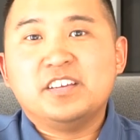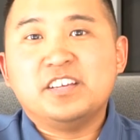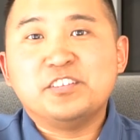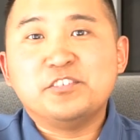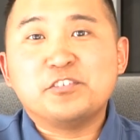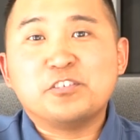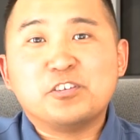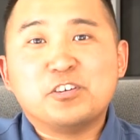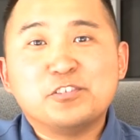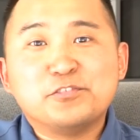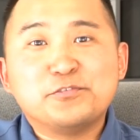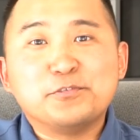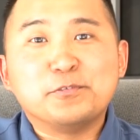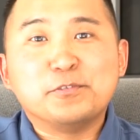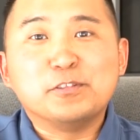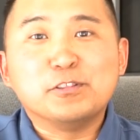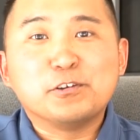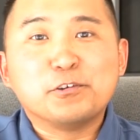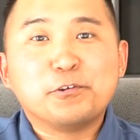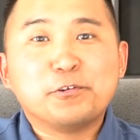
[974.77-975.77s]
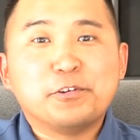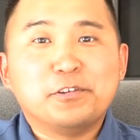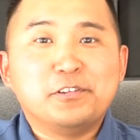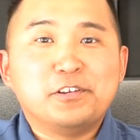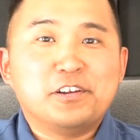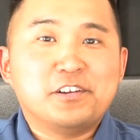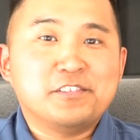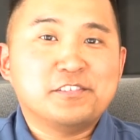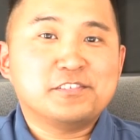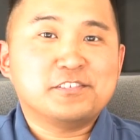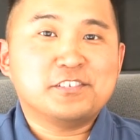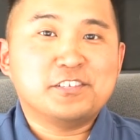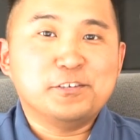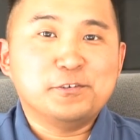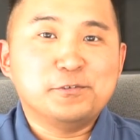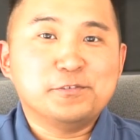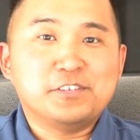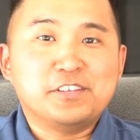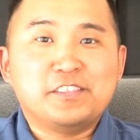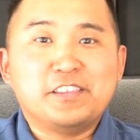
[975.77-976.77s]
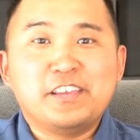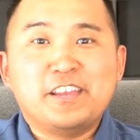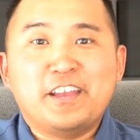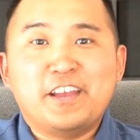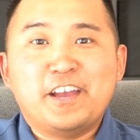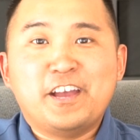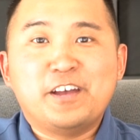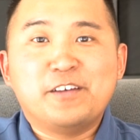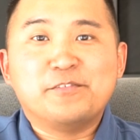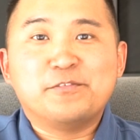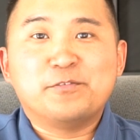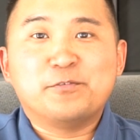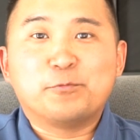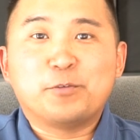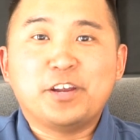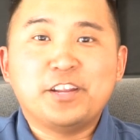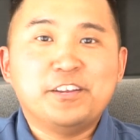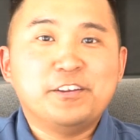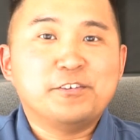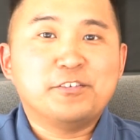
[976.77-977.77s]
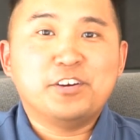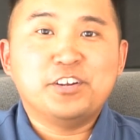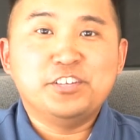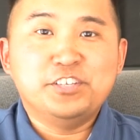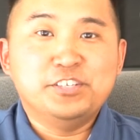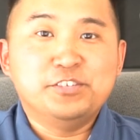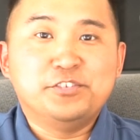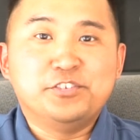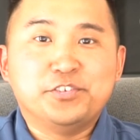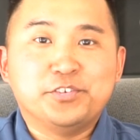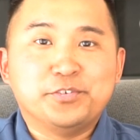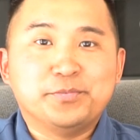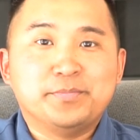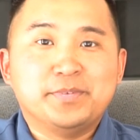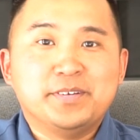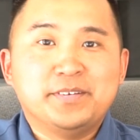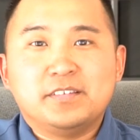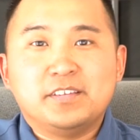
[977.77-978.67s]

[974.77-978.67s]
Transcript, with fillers: And you can also learn a lot of the skills that they have right here on YouTube.